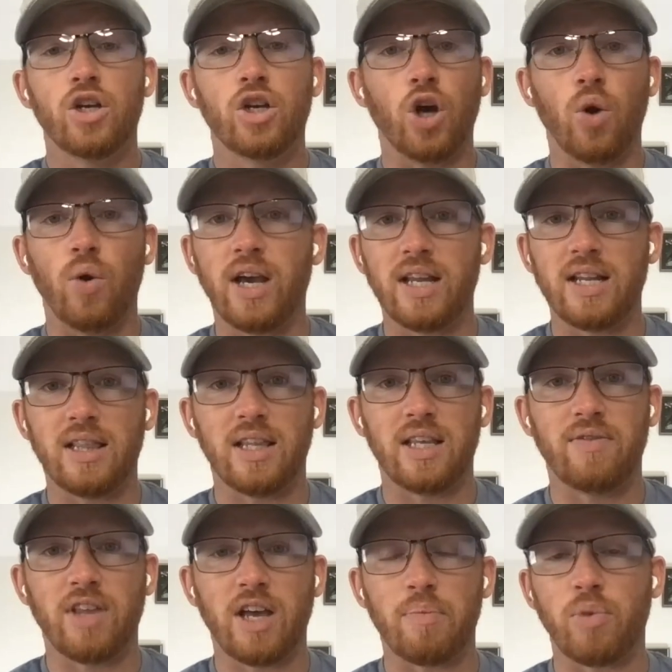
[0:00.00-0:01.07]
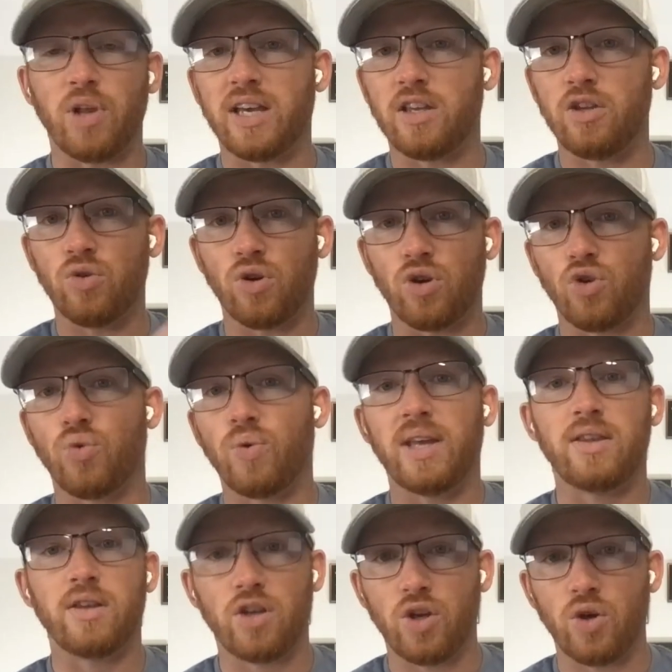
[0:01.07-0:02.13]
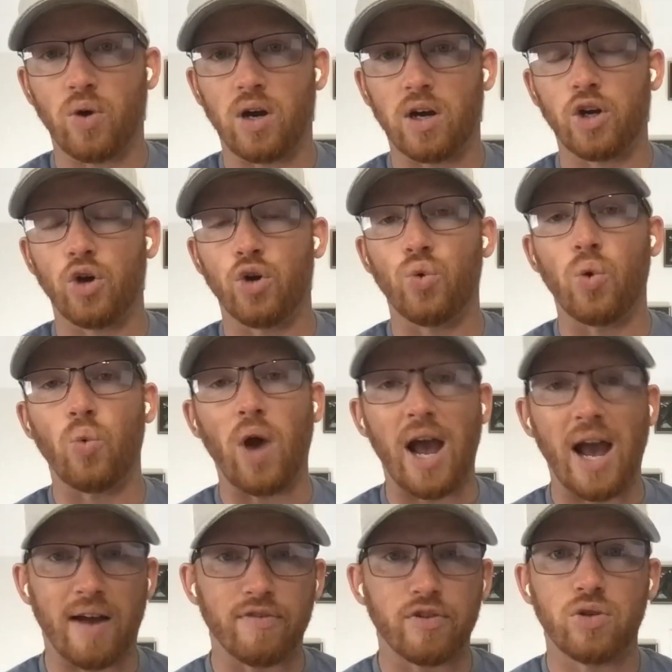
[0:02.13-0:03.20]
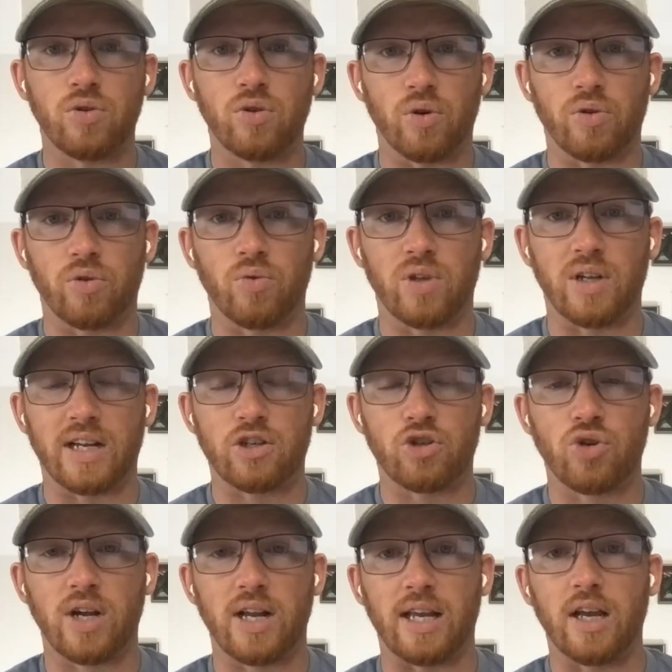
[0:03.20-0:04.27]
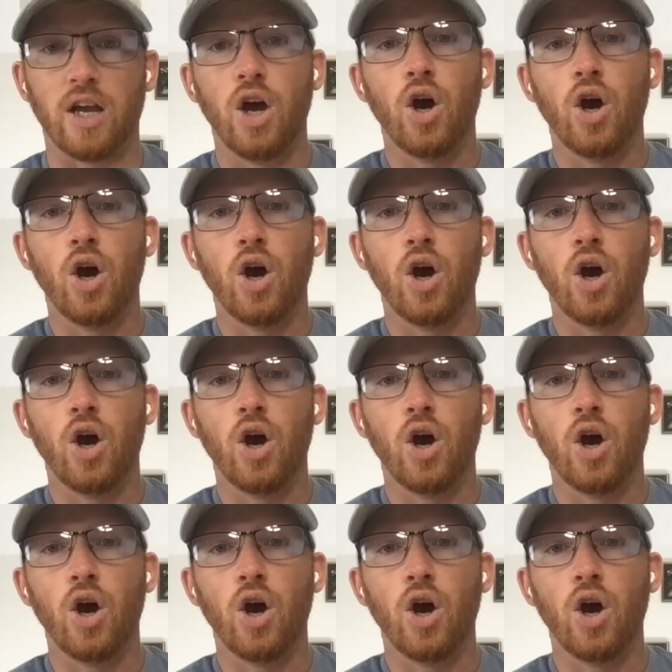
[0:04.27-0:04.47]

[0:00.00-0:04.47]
go ahead and leave that blank and you can create the QR code after you go through the next training.